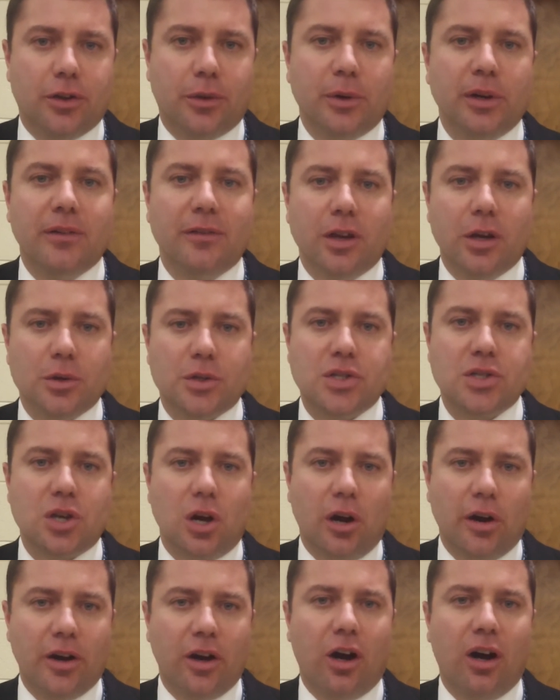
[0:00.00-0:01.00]
Three of those
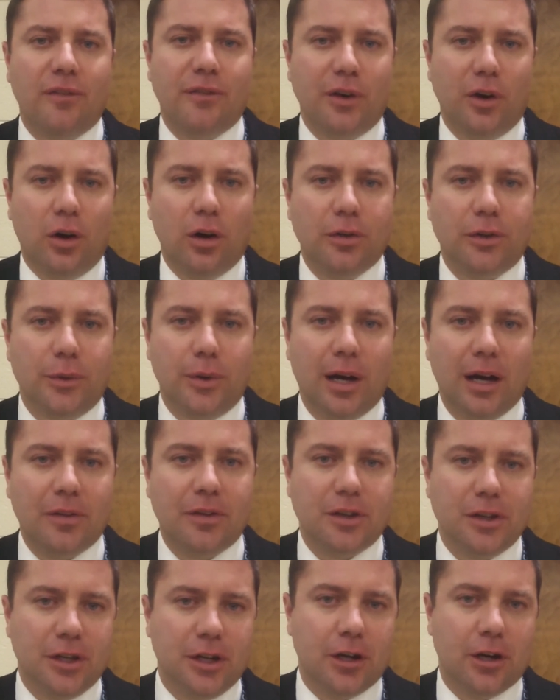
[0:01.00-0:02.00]
started off and on
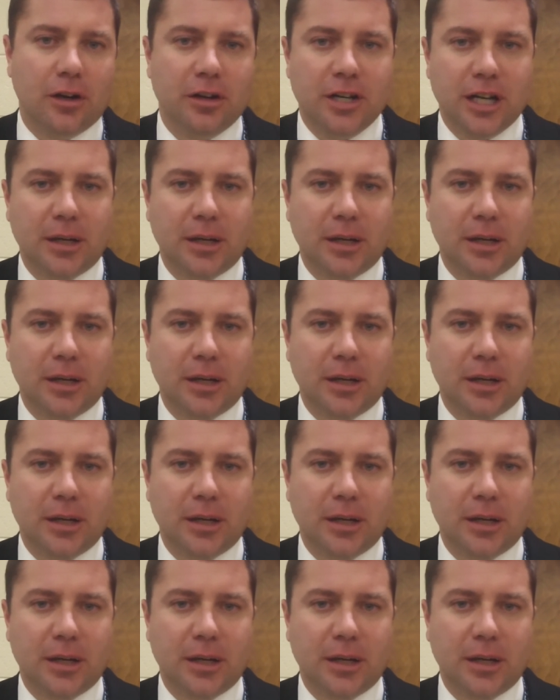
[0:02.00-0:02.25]
throughout the year.